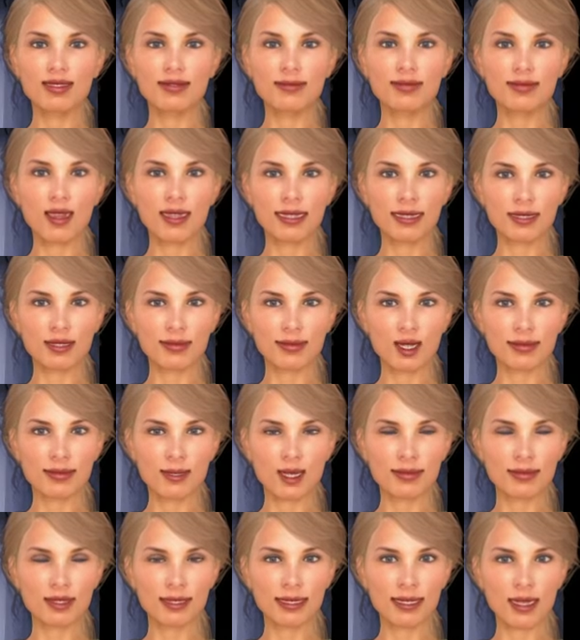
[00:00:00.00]
on diets
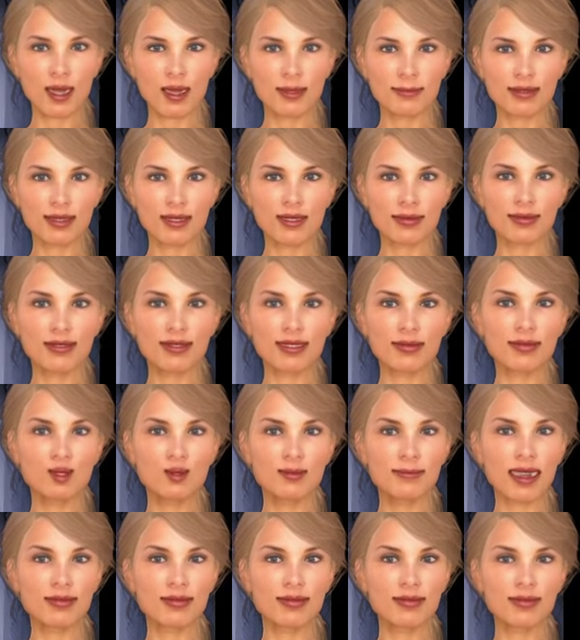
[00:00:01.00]
rich in lean meats as
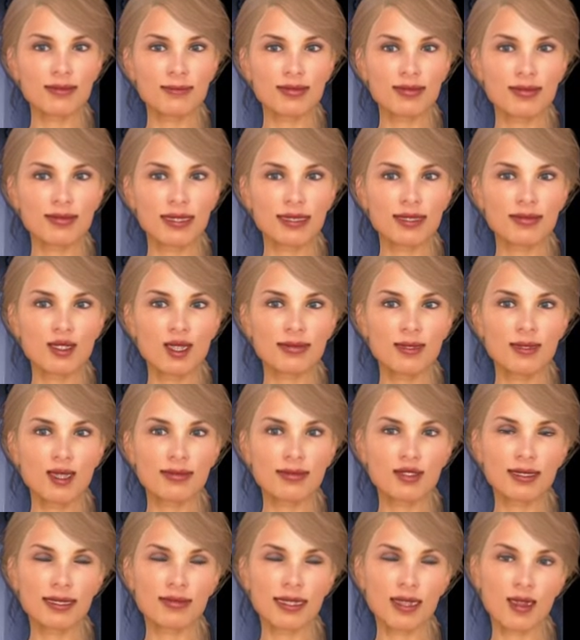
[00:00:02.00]
well as fruits and
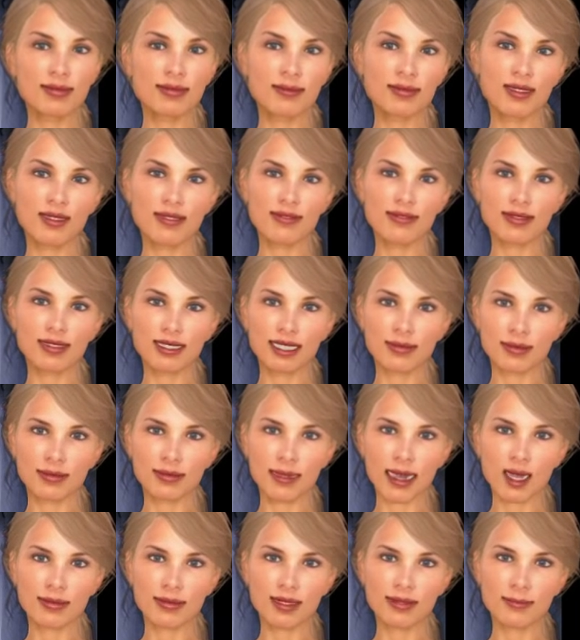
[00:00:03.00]
vegetables, etc.
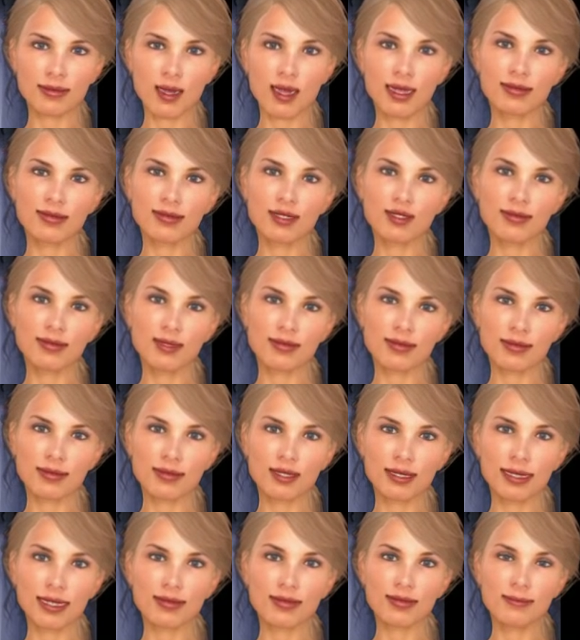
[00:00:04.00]
Increase your intake of
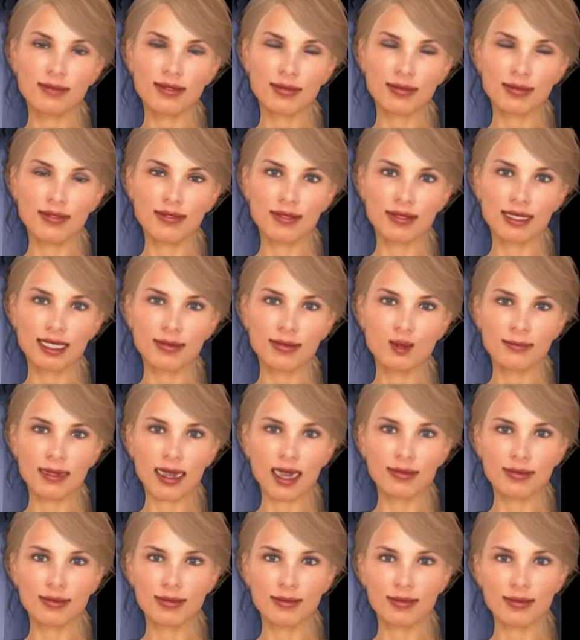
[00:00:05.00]
food rich in
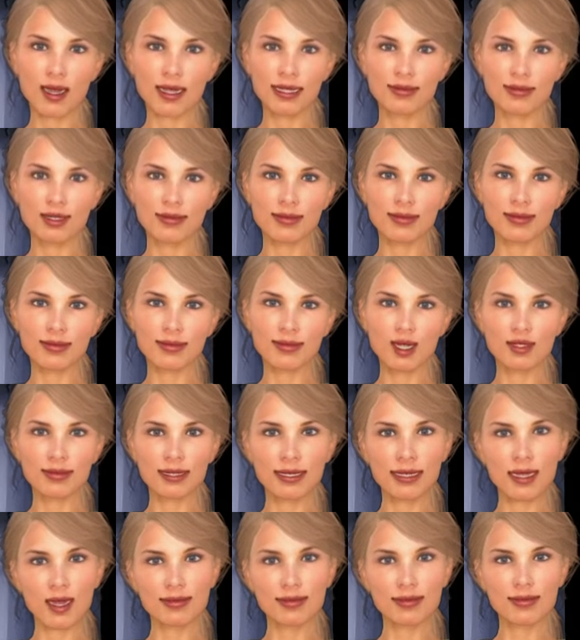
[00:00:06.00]
antioxidants,
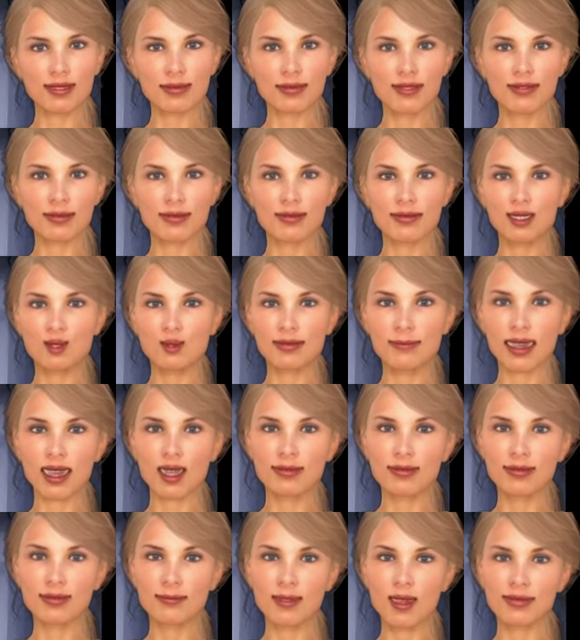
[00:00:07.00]
which help protect your
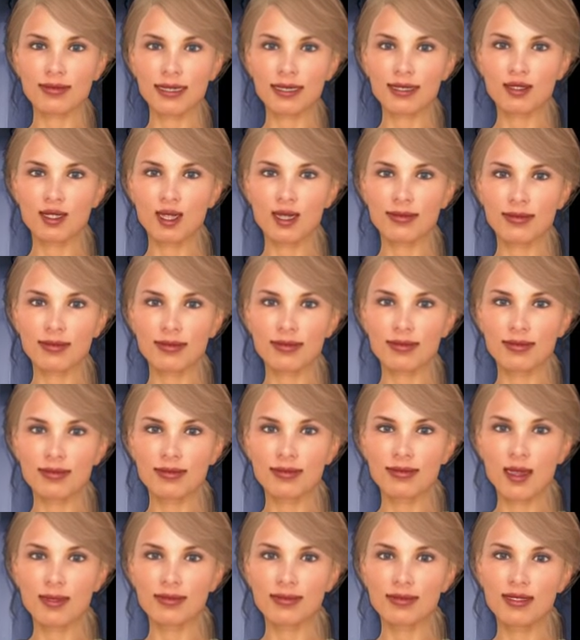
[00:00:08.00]
cells from damage,
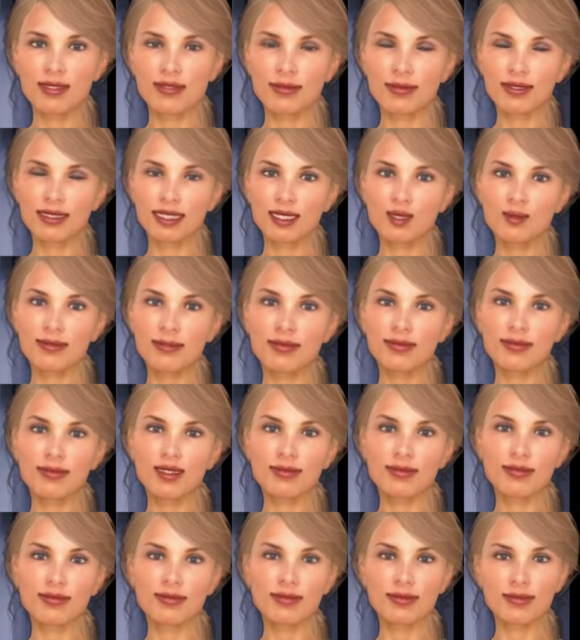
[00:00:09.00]
and
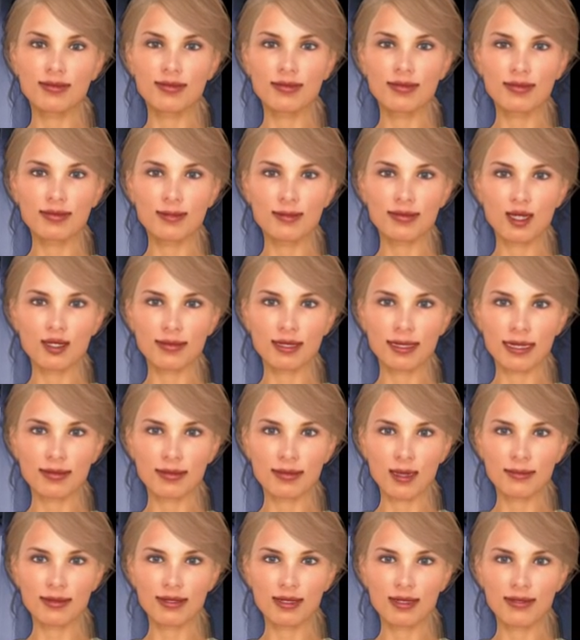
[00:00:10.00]
probiotics. Be sure
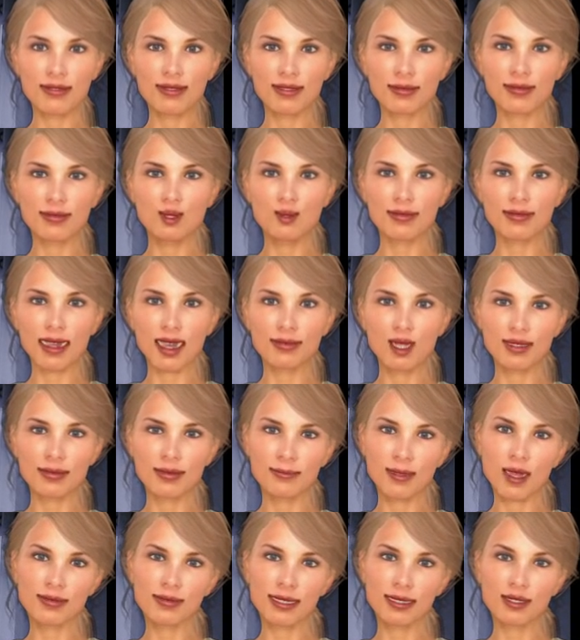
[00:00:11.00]
to remain
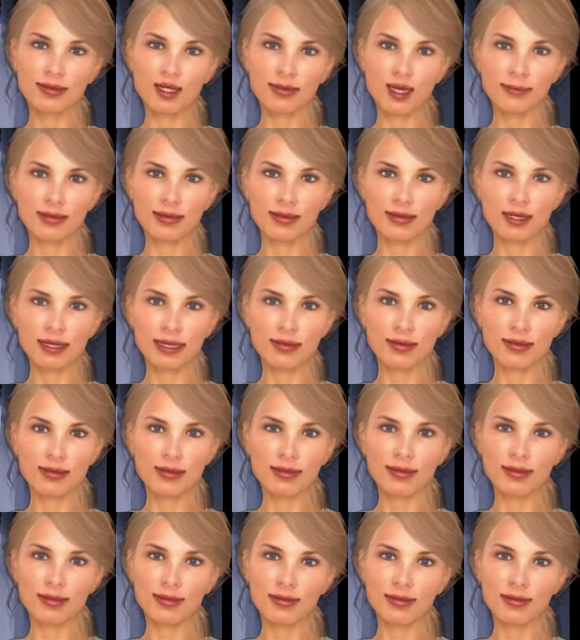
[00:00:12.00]
properly hydrated as well.